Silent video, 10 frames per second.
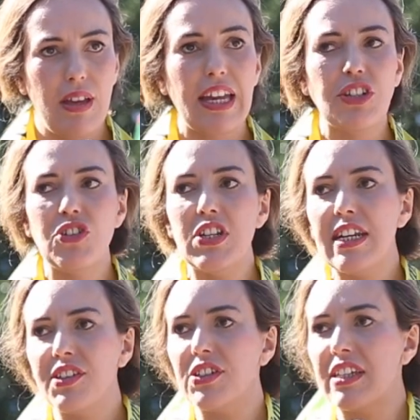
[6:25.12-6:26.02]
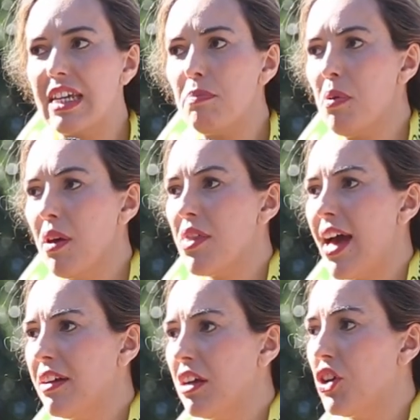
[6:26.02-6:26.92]
And you need to keep
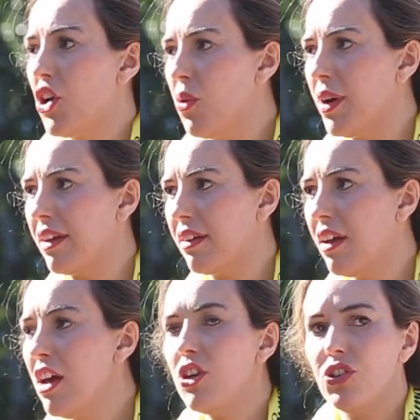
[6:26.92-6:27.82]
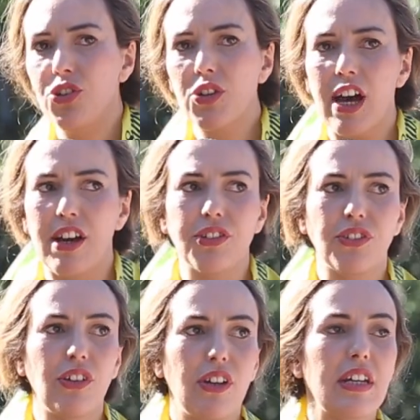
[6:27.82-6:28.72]
that going. You
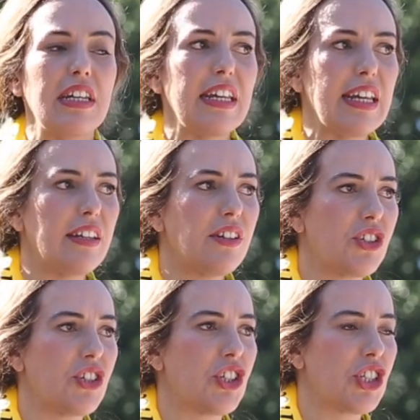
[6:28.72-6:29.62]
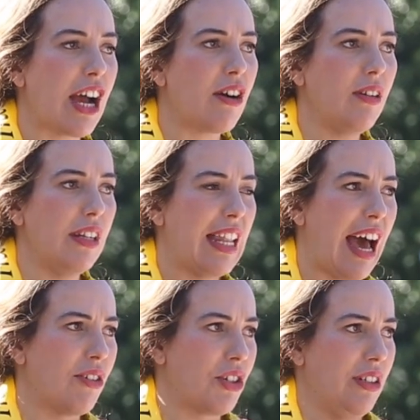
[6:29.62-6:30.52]
guys need to shout
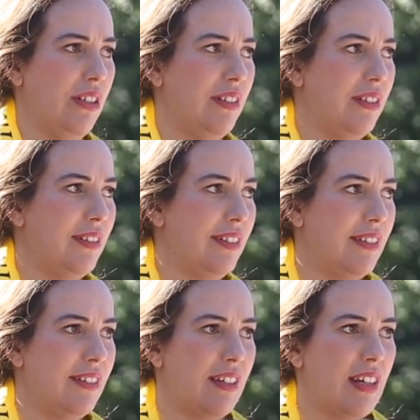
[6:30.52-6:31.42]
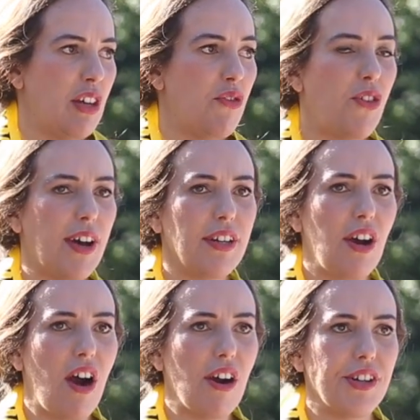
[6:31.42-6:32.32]
louder, fight
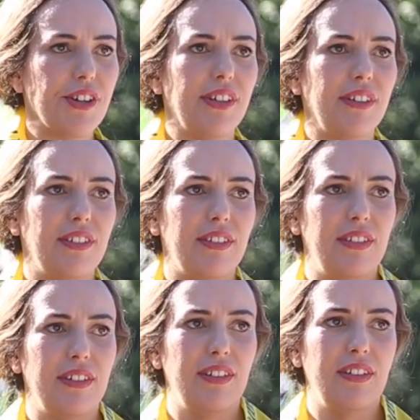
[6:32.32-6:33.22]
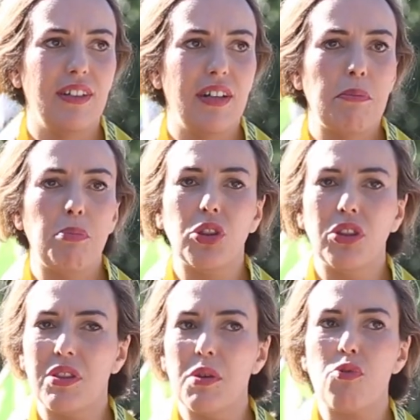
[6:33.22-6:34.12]
harder, put
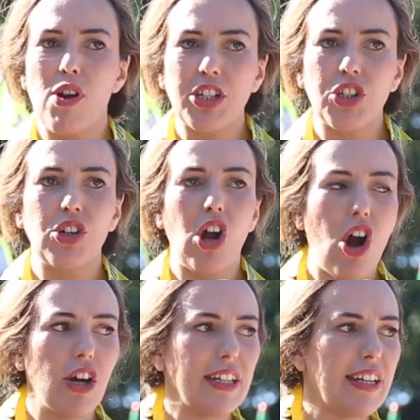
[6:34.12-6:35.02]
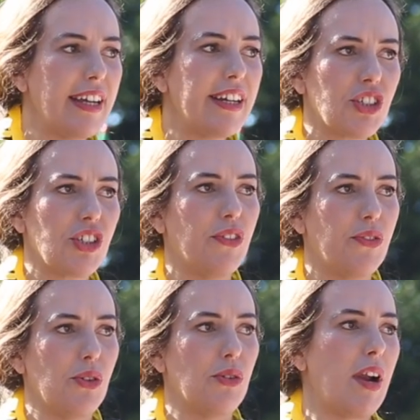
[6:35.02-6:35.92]
the pressure on each
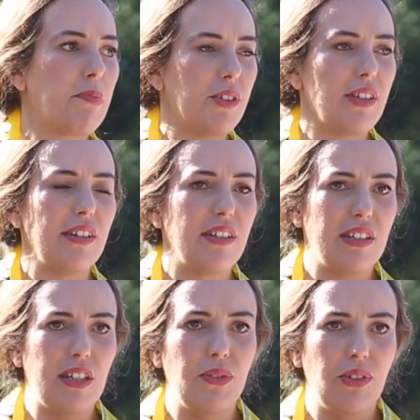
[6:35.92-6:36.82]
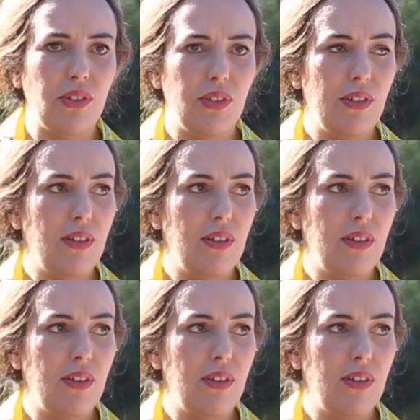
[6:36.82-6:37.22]
of your representatives.